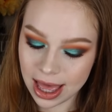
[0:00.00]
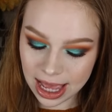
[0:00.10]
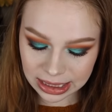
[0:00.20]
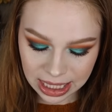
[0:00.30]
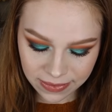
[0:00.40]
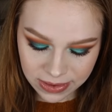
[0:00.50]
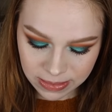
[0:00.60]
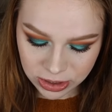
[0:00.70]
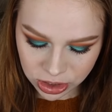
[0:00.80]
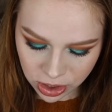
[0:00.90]
I love
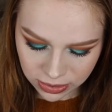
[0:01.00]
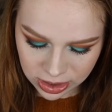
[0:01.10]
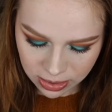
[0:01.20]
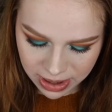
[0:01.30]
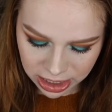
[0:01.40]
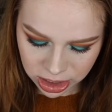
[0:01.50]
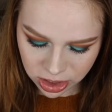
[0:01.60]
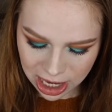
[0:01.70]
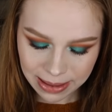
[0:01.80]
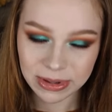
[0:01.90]
them so, so much.
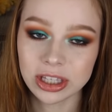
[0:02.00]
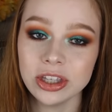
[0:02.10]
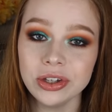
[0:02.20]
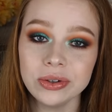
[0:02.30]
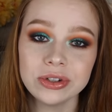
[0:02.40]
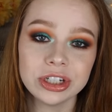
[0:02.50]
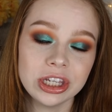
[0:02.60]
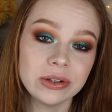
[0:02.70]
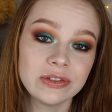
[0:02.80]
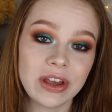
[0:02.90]
So I'm a huge,
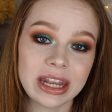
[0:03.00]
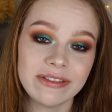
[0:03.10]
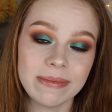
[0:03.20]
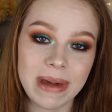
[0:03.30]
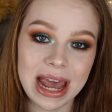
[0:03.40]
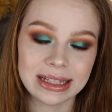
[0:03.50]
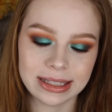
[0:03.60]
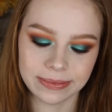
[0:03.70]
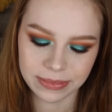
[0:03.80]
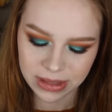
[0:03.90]
huge fan of the
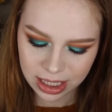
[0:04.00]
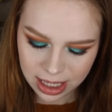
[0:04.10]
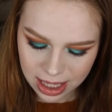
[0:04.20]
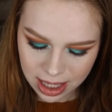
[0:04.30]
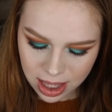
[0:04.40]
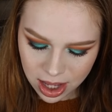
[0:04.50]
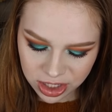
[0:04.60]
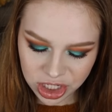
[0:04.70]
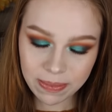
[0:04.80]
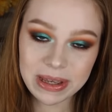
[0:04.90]
mattes.
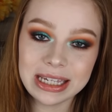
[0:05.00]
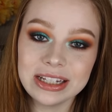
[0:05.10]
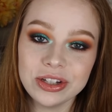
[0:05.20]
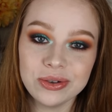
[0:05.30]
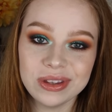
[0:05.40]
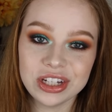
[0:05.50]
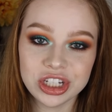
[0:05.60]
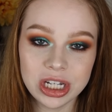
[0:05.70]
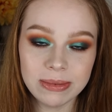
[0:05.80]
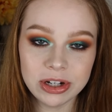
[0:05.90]
Jumping into the
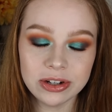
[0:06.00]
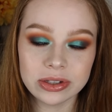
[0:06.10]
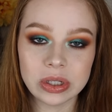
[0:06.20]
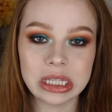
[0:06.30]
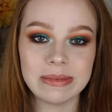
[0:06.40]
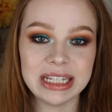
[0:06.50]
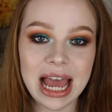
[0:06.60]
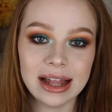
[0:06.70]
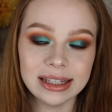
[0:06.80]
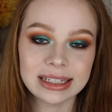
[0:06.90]
shimmers or the
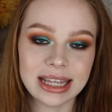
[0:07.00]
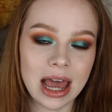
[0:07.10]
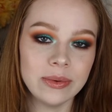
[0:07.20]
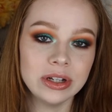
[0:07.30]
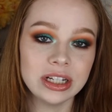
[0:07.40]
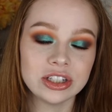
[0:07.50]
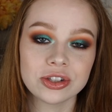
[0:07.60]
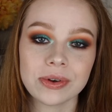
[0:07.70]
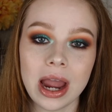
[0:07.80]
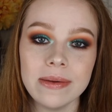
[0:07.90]
metallics, I would
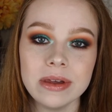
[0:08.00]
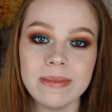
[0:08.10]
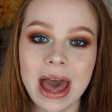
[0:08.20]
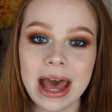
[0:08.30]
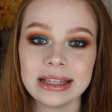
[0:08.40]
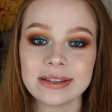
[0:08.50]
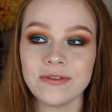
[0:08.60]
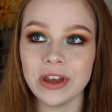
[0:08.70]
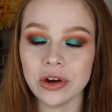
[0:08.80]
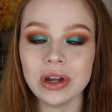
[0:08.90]
describe them as
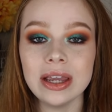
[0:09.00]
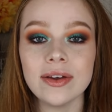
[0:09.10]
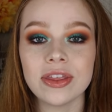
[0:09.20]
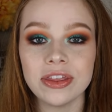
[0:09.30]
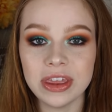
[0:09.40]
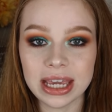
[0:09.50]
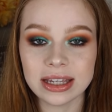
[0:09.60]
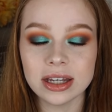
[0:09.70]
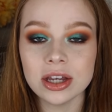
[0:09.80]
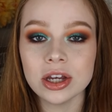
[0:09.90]
very
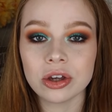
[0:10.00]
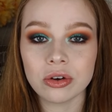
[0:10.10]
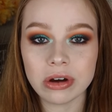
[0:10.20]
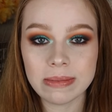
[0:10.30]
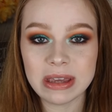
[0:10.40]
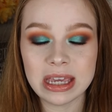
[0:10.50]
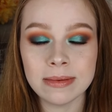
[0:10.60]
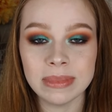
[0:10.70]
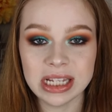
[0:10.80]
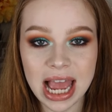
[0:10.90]
thick, creamy
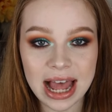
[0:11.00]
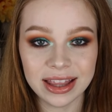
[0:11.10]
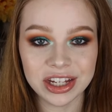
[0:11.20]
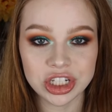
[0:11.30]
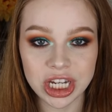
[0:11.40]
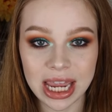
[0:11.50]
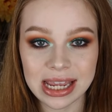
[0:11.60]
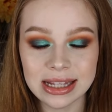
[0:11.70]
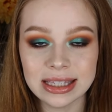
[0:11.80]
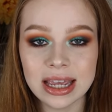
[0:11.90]
metallic
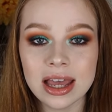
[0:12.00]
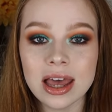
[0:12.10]
shades.